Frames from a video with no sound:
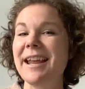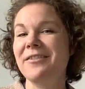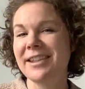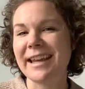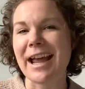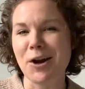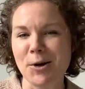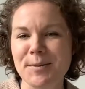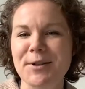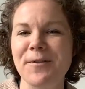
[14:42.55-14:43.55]
everything I
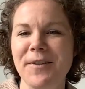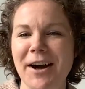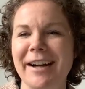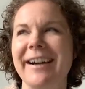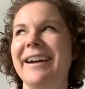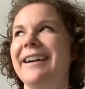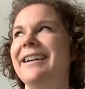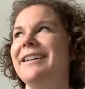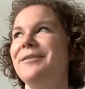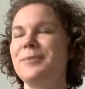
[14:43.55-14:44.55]
hoped so far,
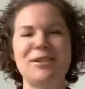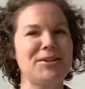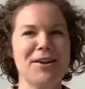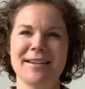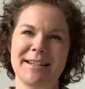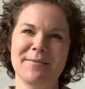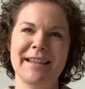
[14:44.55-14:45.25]
which is awesome.